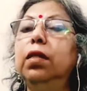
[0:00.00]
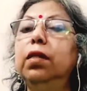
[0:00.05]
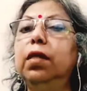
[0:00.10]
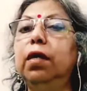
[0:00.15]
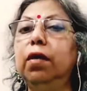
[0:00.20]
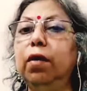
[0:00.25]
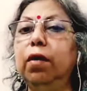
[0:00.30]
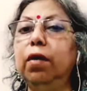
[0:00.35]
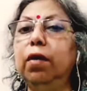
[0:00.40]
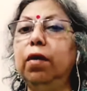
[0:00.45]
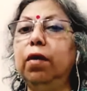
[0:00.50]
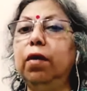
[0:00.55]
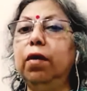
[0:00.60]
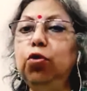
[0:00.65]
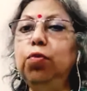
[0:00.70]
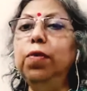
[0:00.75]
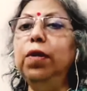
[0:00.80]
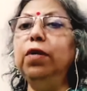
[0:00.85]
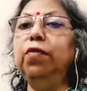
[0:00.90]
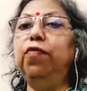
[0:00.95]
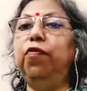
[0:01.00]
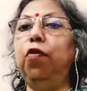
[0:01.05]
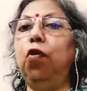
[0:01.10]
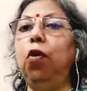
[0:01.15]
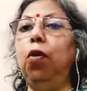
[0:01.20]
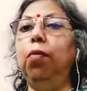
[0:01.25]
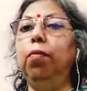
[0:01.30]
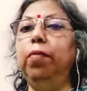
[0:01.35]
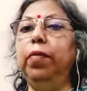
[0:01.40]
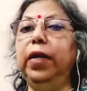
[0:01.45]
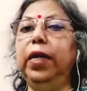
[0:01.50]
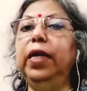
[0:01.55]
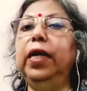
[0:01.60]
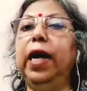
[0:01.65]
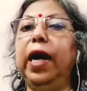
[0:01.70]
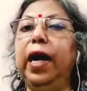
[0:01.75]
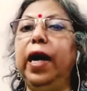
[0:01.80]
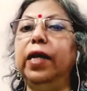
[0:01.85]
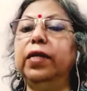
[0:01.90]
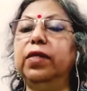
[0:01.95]
the human form
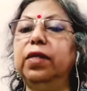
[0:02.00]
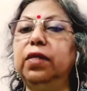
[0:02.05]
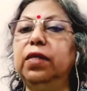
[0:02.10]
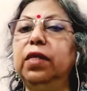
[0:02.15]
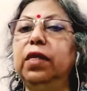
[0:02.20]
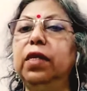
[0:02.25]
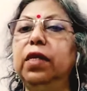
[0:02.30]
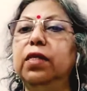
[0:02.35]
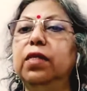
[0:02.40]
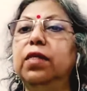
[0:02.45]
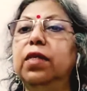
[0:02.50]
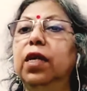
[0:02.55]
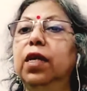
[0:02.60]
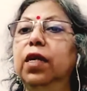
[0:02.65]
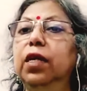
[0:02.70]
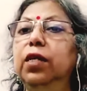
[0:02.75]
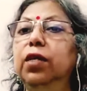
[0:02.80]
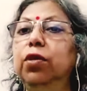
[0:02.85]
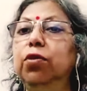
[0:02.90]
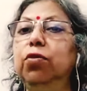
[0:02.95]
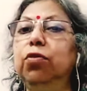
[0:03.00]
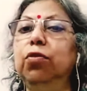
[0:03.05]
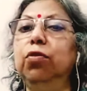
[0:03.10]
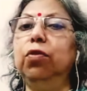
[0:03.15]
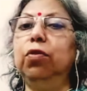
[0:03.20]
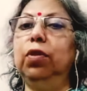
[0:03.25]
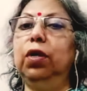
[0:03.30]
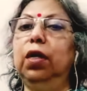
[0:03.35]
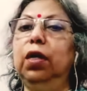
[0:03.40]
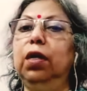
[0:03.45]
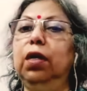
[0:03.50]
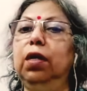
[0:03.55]
being as it is, you know,